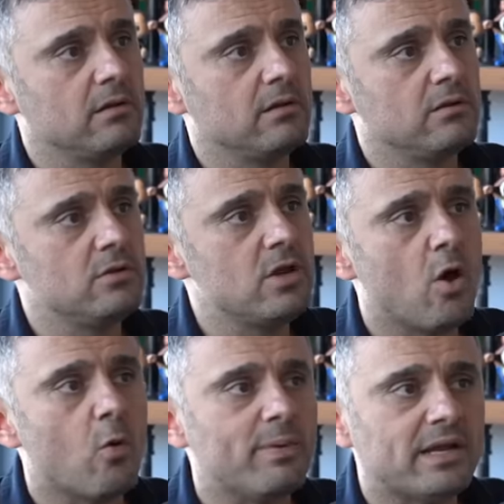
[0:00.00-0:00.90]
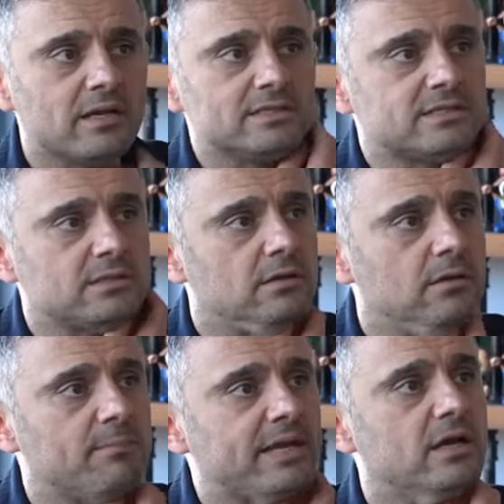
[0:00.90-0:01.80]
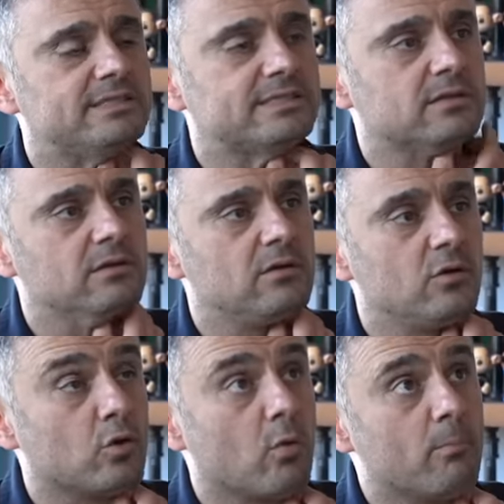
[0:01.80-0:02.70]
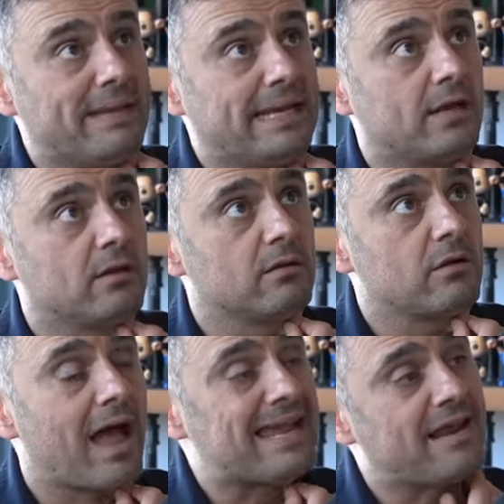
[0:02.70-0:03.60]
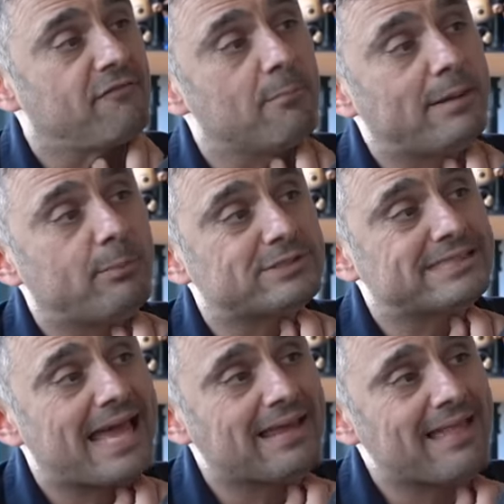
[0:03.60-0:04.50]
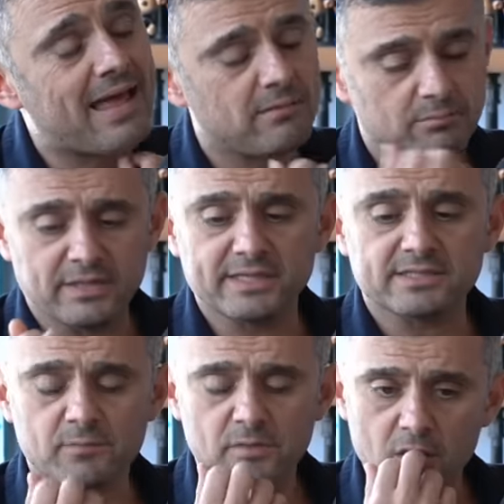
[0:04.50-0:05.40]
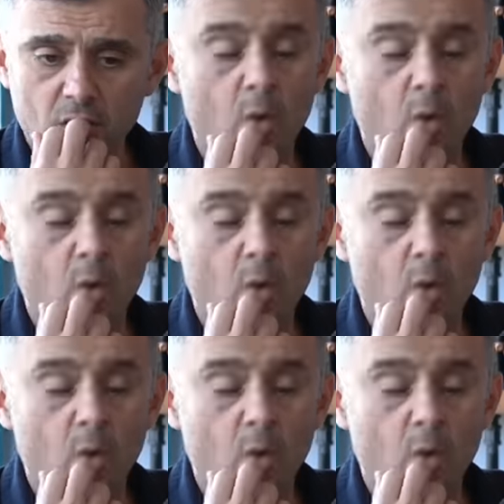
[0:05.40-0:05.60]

No, because because meaning I get it from people saying no, that. No, no, no, you, no, no, no.